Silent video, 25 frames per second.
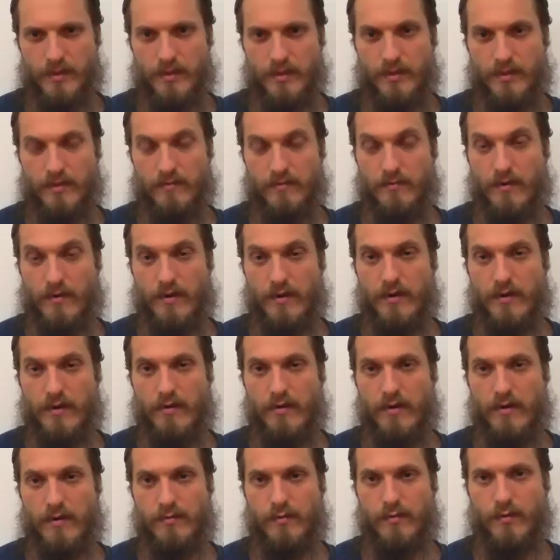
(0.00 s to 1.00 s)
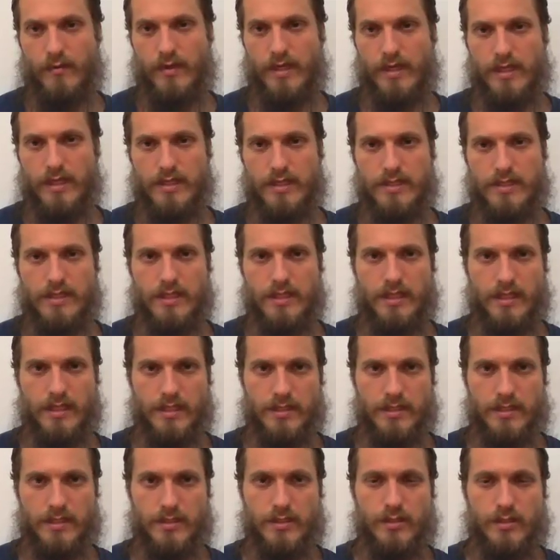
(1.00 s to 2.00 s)
And very often what I see
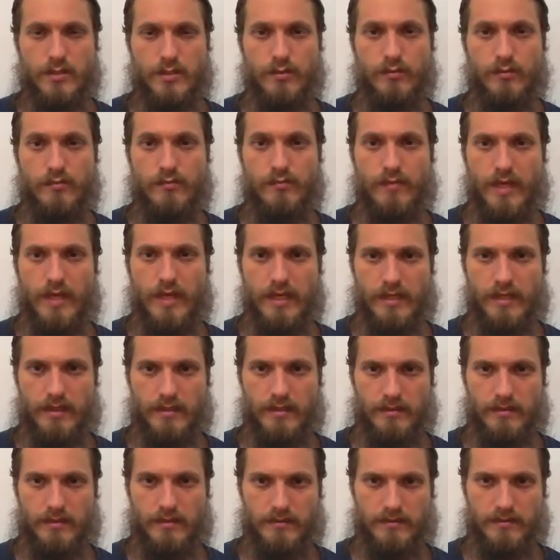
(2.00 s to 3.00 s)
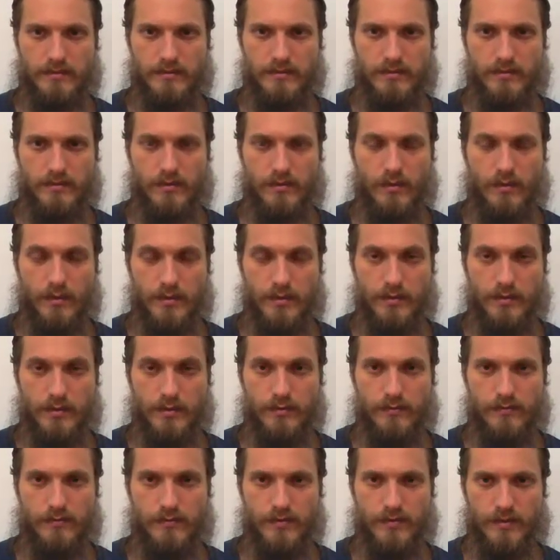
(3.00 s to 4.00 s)
is too many or
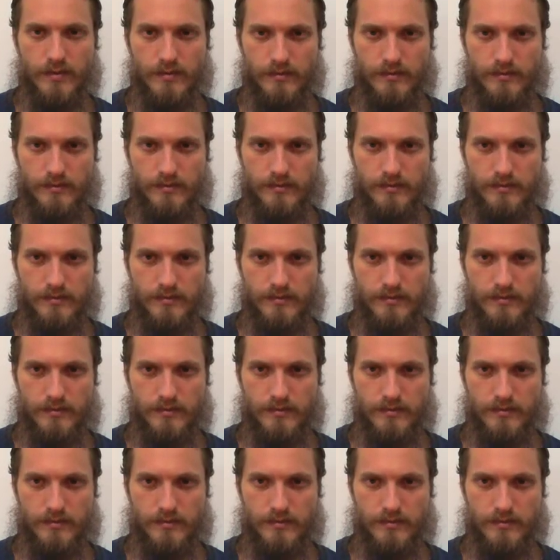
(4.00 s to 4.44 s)
too few.